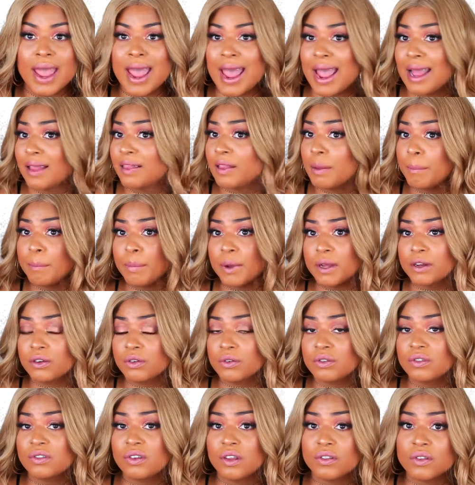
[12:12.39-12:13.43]
and the
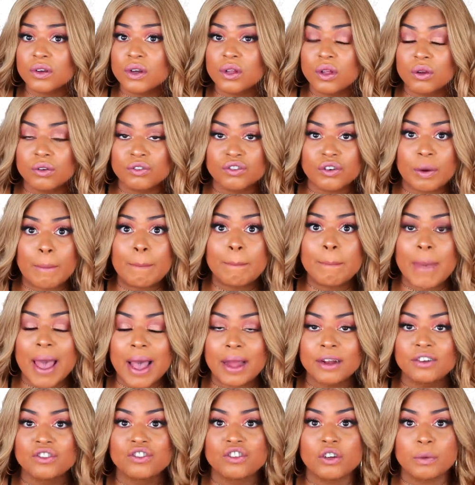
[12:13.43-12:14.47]
bundles to the closure
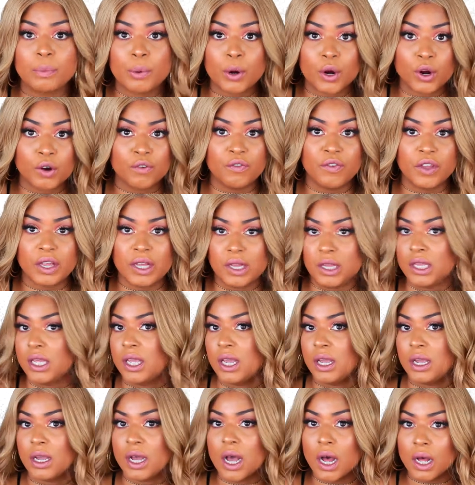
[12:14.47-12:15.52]
matched perfectly
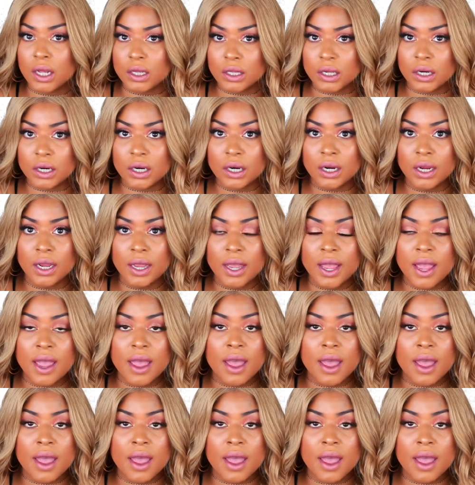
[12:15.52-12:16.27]
in color,